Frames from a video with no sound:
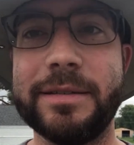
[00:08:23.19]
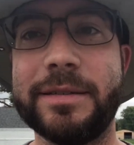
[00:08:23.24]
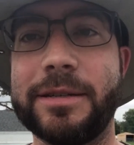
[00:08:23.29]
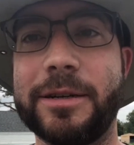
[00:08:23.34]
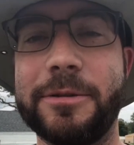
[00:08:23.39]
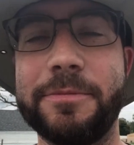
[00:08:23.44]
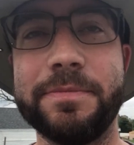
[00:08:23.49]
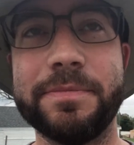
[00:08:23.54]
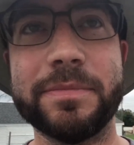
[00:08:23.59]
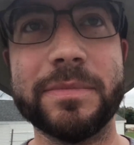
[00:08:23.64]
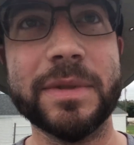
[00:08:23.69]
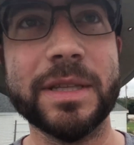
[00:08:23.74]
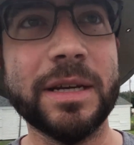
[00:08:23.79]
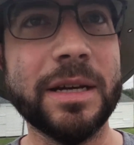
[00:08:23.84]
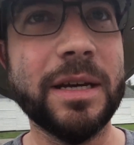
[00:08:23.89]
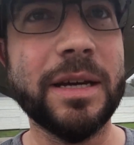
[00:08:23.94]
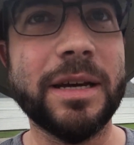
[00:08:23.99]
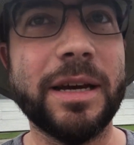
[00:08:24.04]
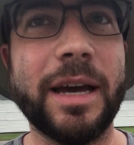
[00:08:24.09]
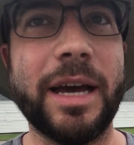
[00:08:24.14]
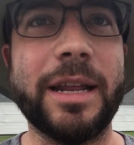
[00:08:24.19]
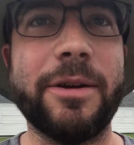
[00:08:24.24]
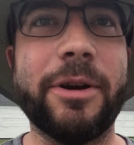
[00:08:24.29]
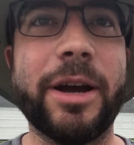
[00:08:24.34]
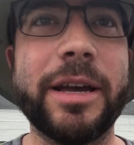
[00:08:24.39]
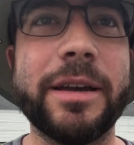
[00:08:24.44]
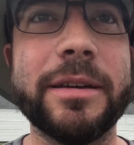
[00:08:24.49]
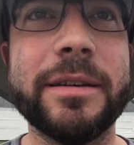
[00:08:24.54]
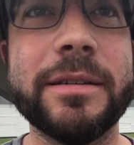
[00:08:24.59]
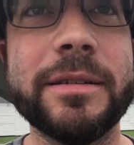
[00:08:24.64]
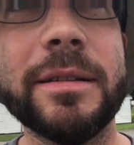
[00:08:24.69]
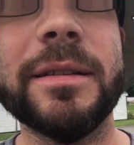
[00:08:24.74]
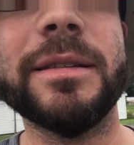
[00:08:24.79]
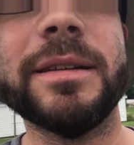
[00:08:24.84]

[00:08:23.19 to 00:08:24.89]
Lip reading: So anyway,